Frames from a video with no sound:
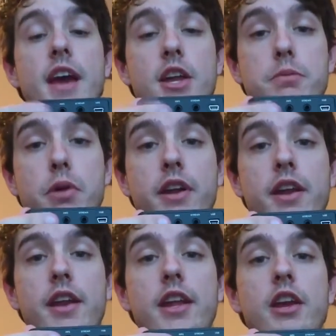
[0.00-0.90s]
and you plug
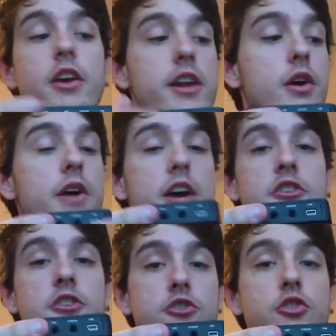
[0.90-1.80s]
it into here, and it'll
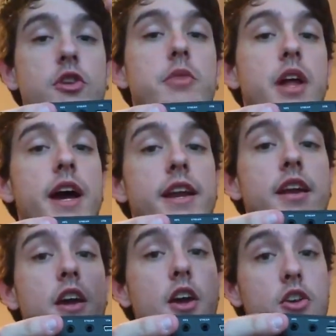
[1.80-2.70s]
actually
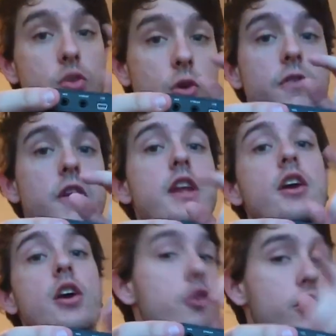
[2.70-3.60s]
streamline your
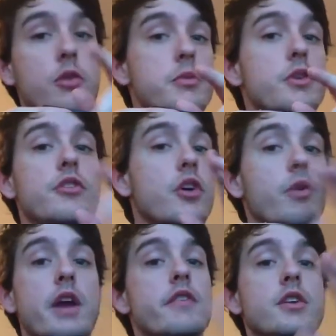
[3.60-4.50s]
video, your music,
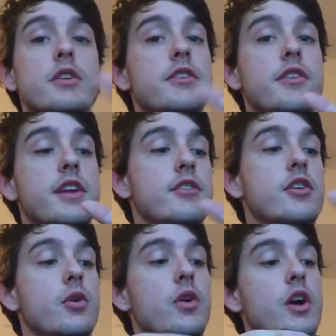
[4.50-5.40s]
whatever you're listening
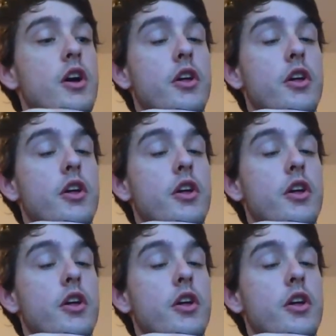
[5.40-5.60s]
to,